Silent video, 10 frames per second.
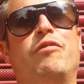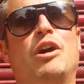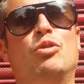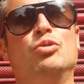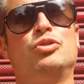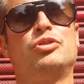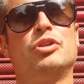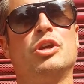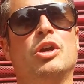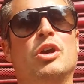Folds,
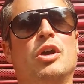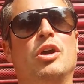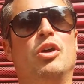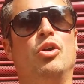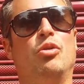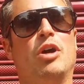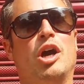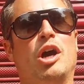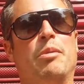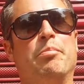who
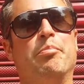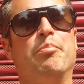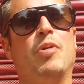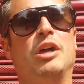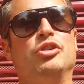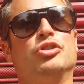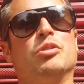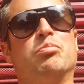I used